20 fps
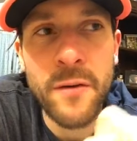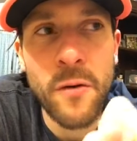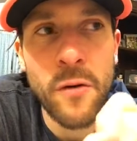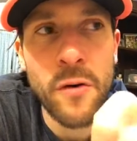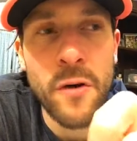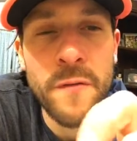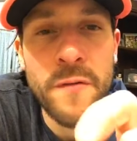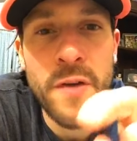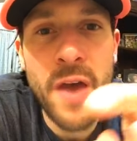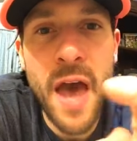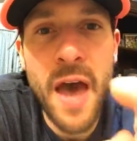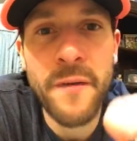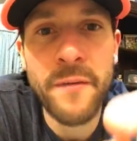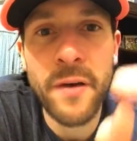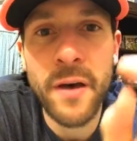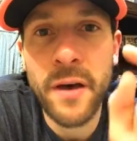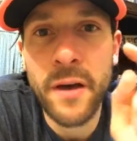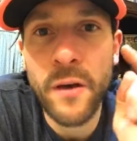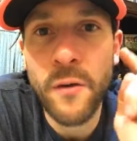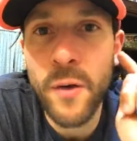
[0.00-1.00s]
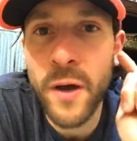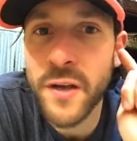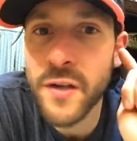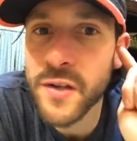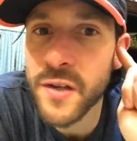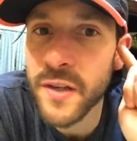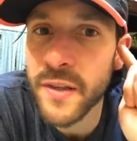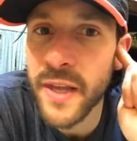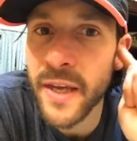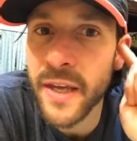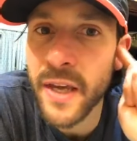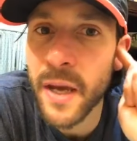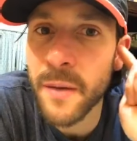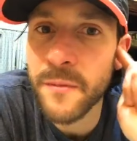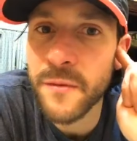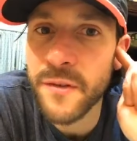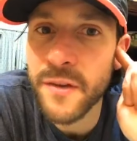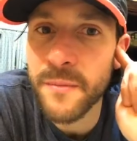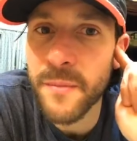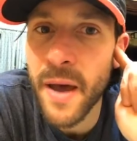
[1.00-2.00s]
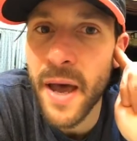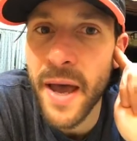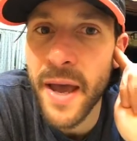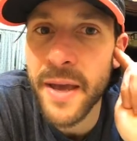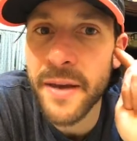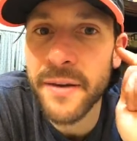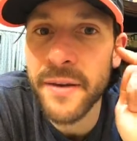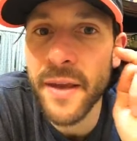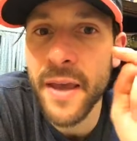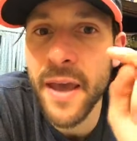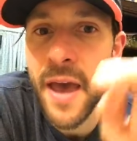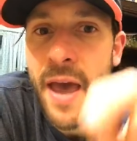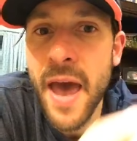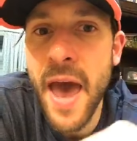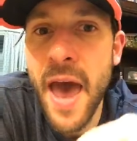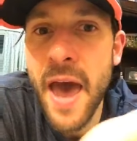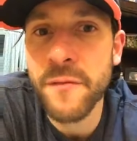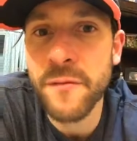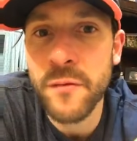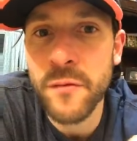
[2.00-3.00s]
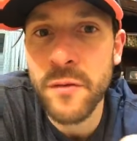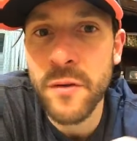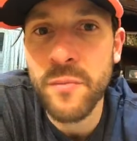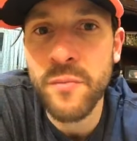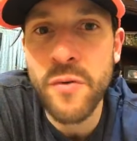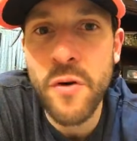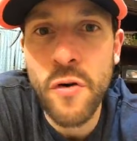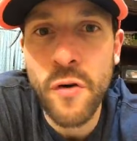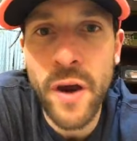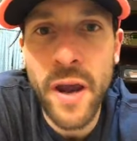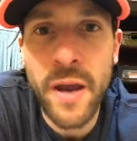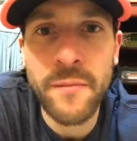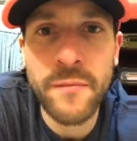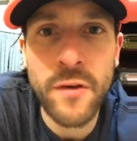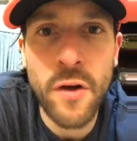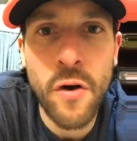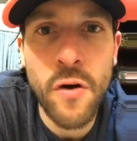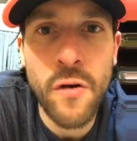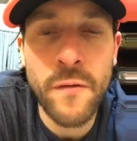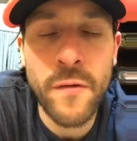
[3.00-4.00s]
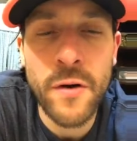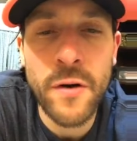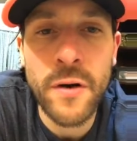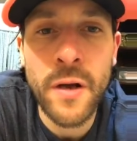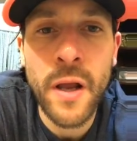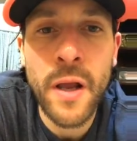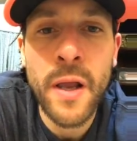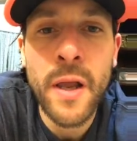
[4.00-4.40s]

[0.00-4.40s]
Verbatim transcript: or if you have a question that comes to mind after the program's over,